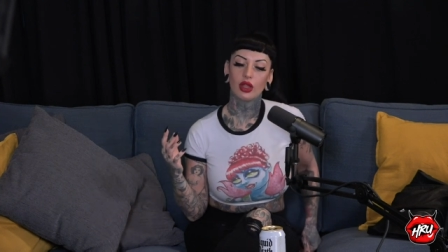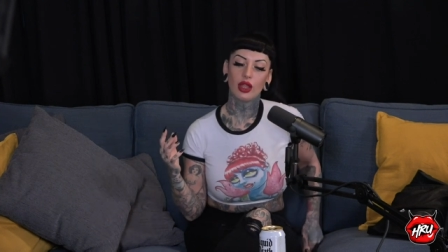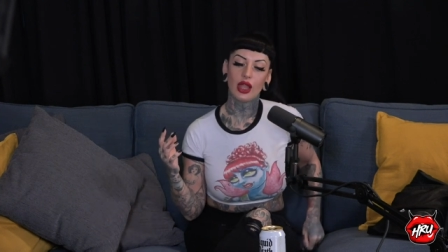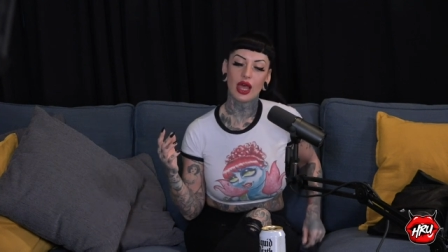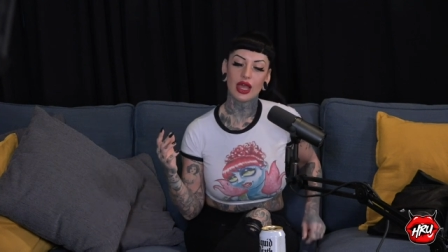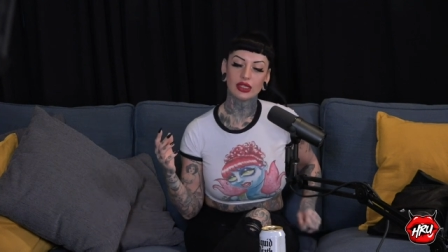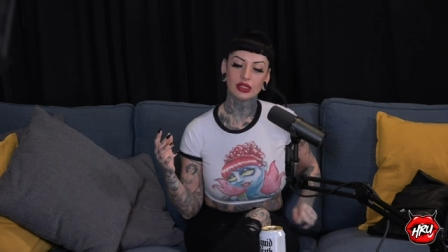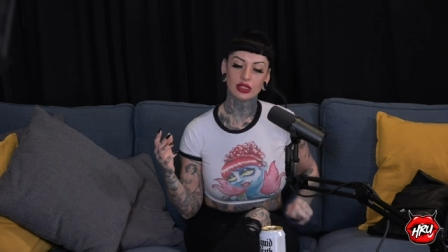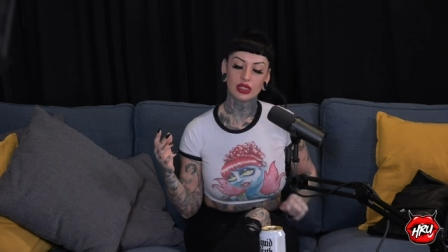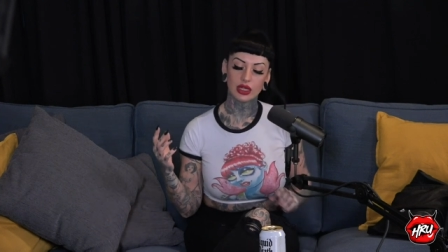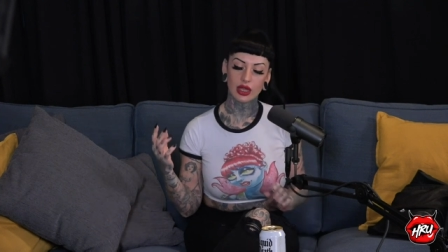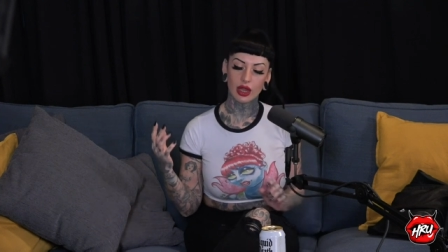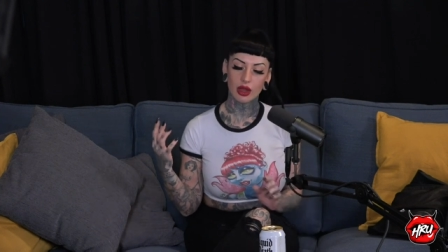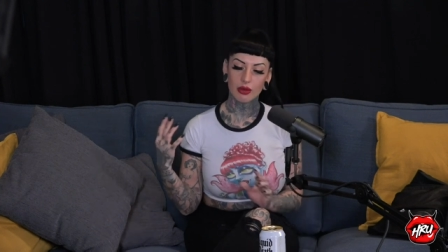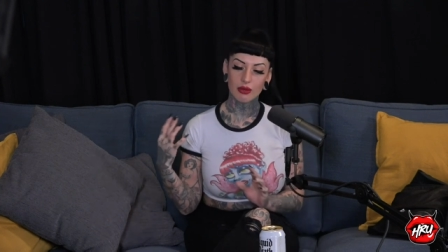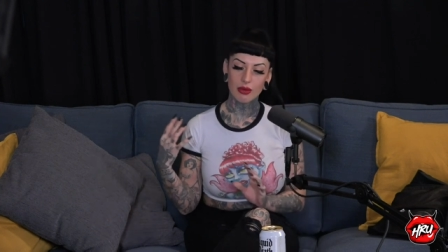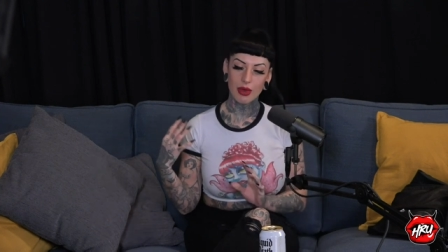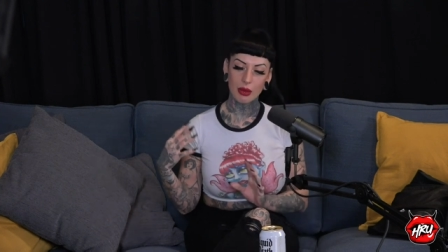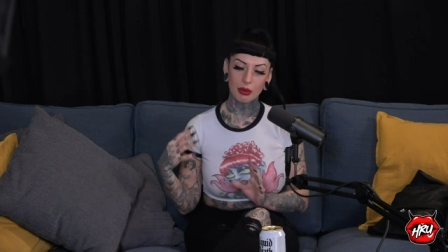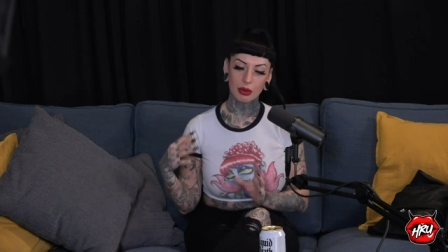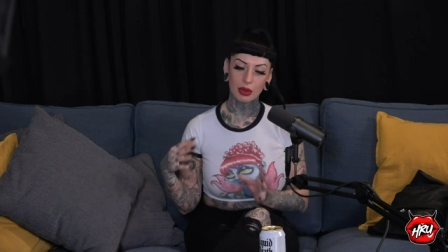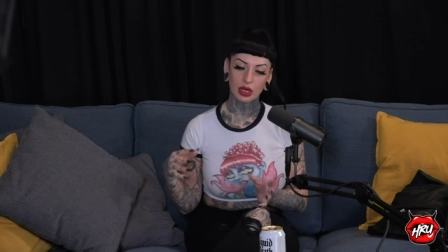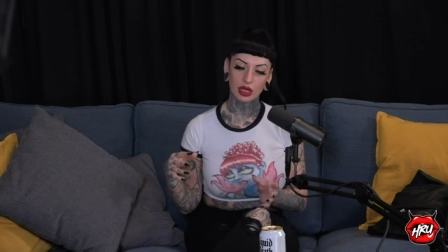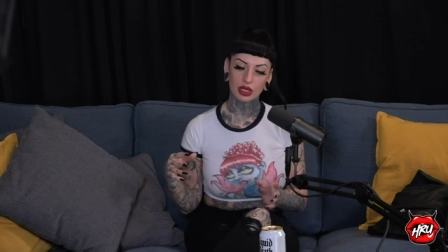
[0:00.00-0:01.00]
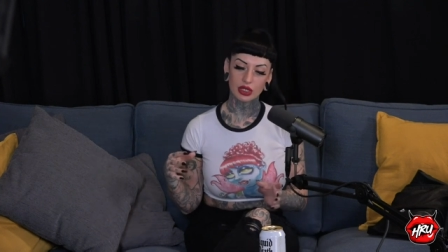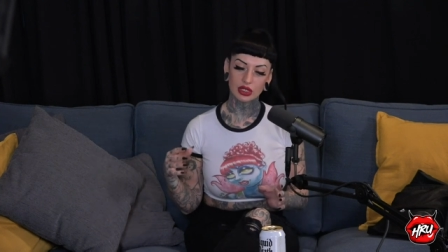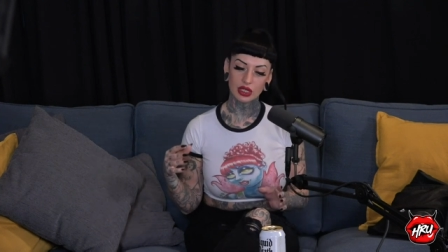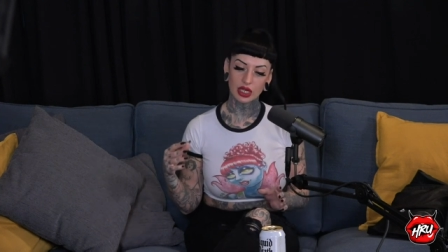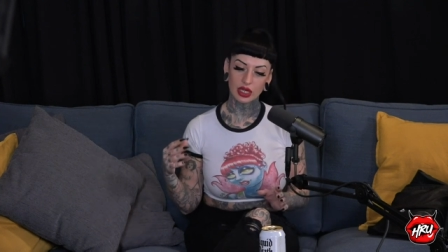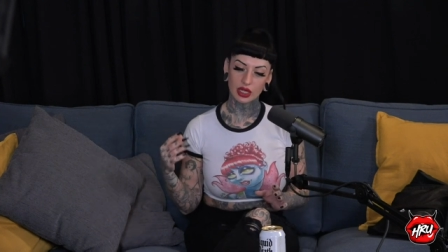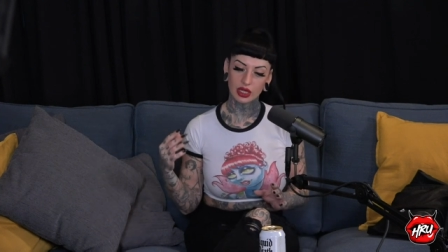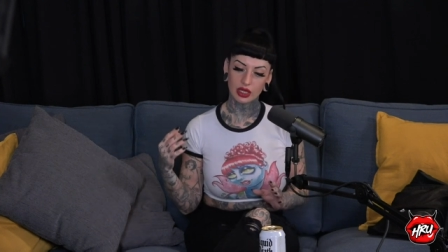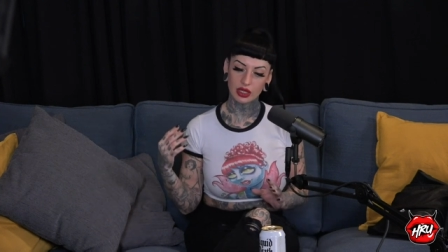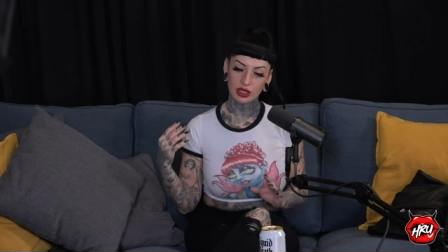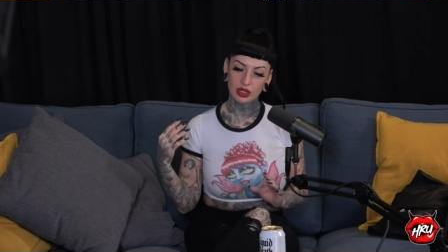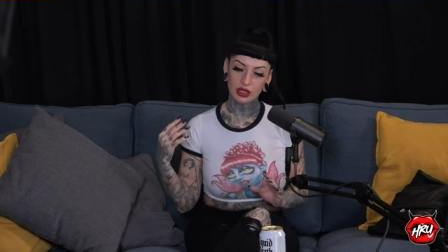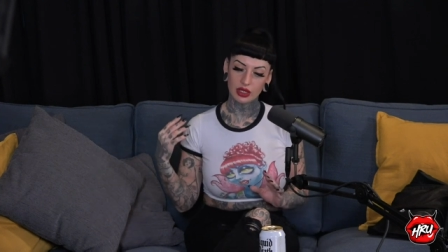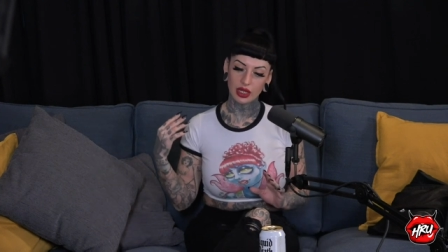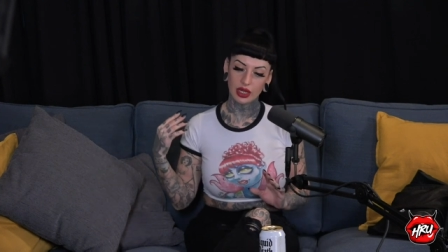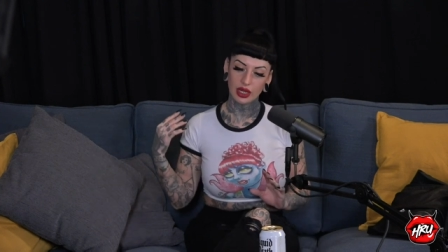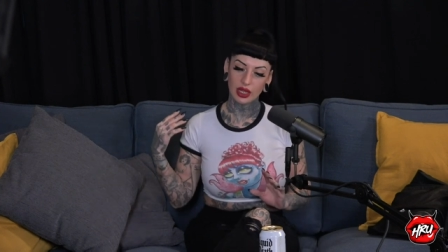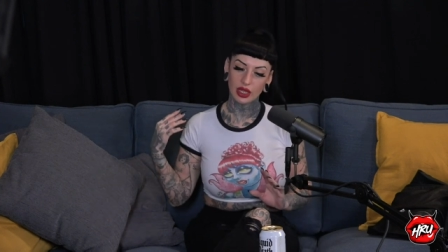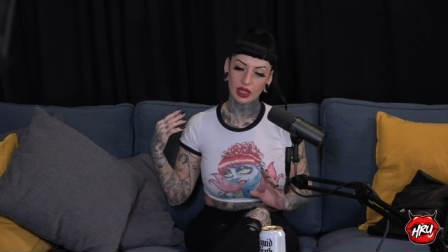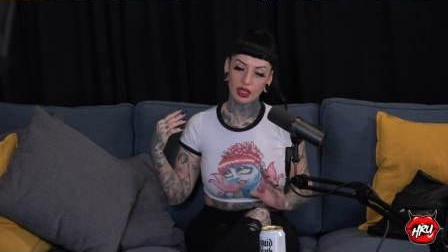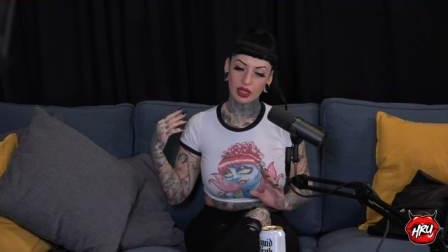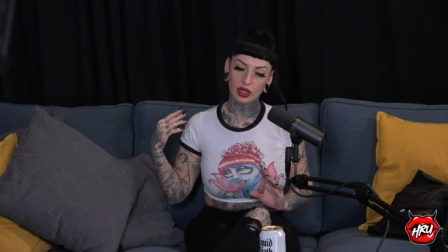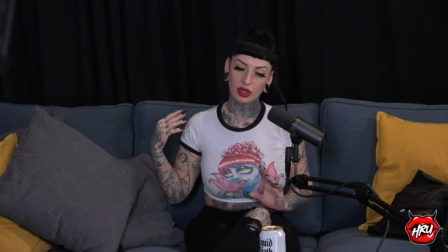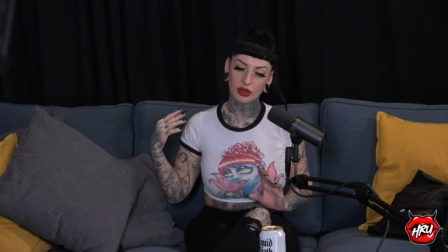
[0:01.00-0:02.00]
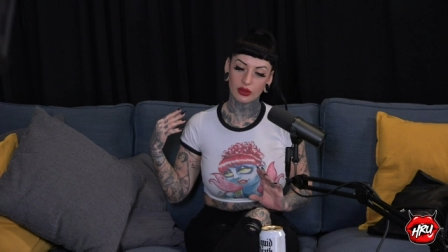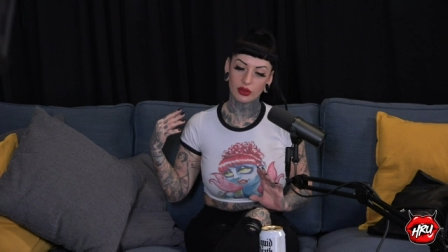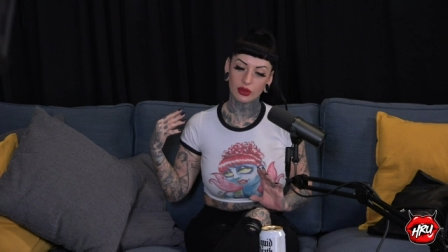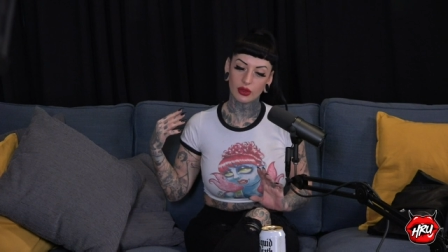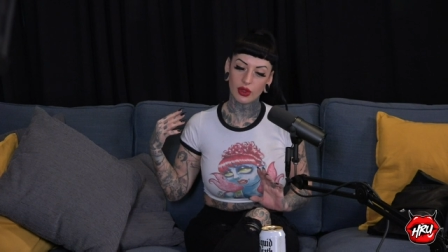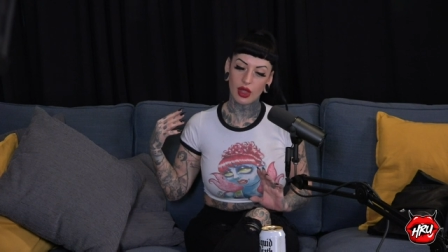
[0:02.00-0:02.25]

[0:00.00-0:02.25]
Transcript: the last thing I remember is, like, getting